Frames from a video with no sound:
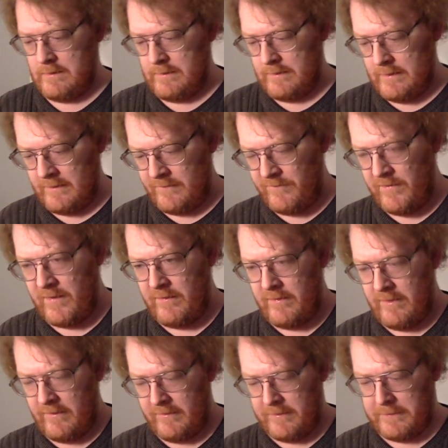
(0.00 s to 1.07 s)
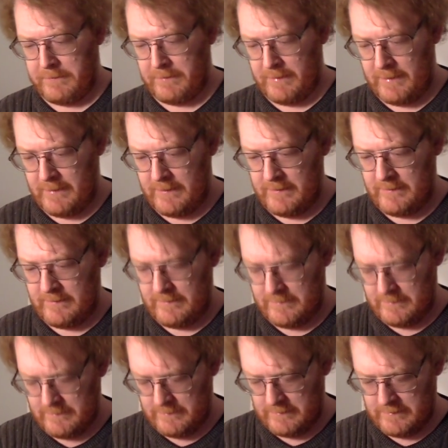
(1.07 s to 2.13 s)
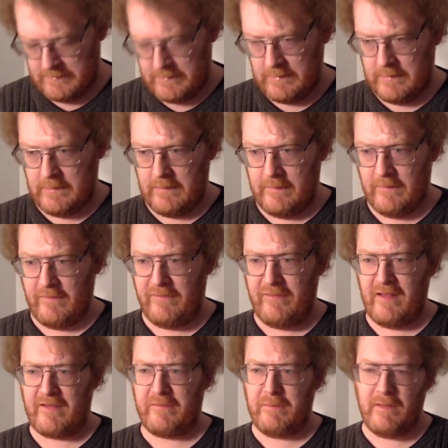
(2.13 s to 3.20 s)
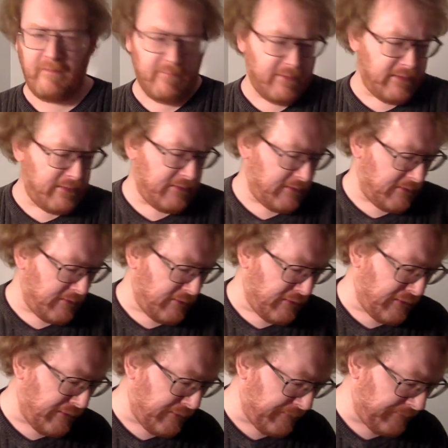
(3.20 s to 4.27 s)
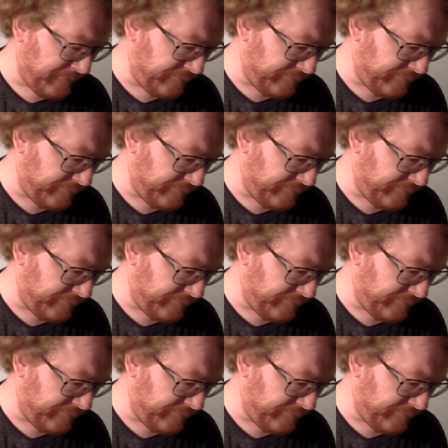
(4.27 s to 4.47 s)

that's Fantastic Planet. This next movie um,